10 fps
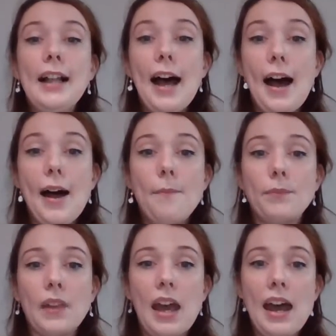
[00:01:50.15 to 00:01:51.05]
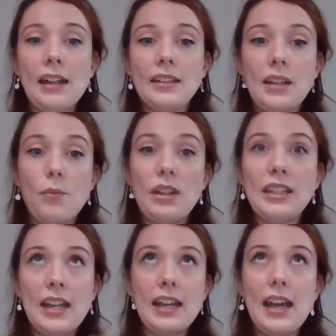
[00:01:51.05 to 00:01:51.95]
And then we
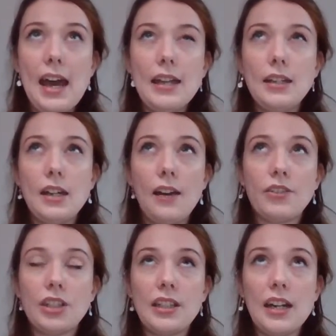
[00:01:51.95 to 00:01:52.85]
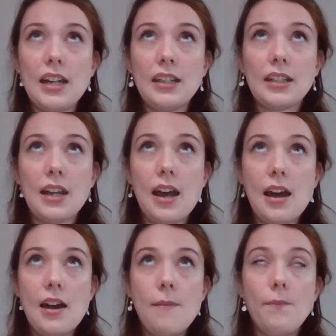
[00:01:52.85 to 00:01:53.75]
did it again. I've just done it
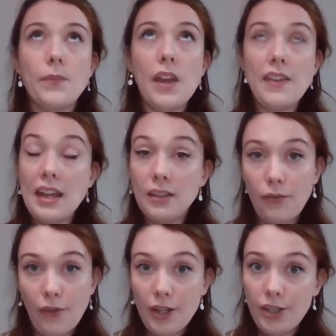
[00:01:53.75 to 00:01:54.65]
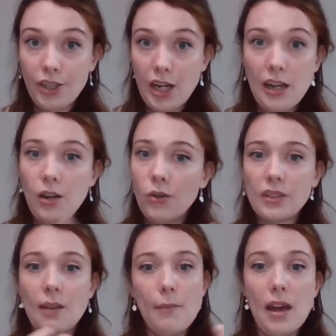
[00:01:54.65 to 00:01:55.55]
at the end of first year
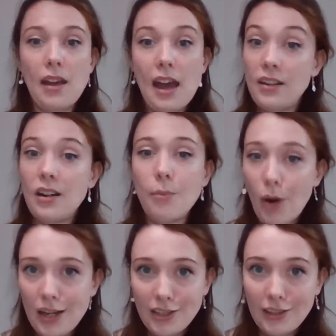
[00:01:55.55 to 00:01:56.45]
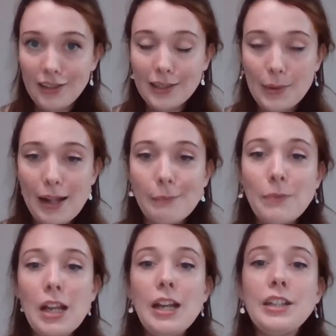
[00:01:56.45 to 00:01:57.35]
alongside my annual appraisal as well.
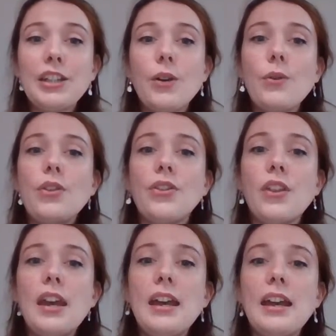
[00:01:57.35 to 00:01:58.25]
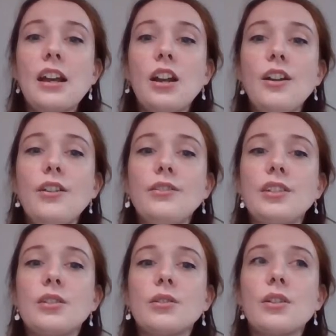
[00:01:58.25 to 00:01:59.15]
So it includes
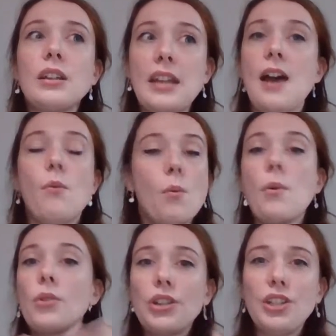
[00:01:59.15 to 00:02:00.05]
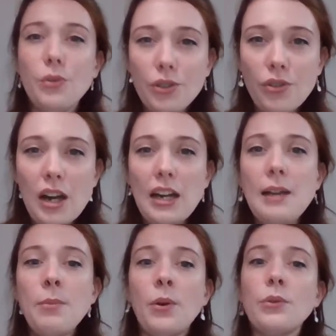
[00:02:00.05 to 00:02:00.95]
what we want to do on
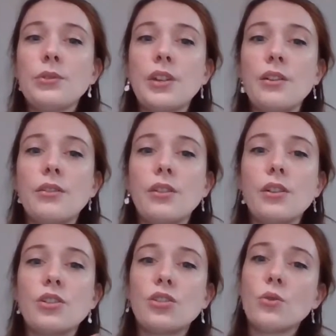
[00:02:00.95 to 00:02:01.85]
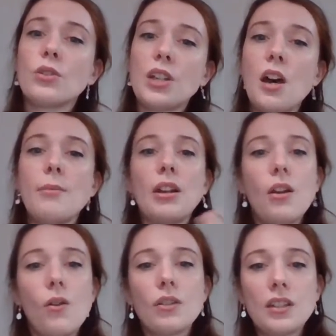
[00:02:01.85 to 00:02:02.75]
training, but also the short-term and
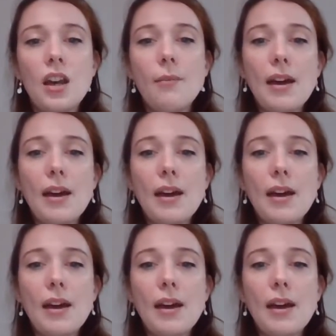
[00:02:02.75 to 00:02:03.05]
long-term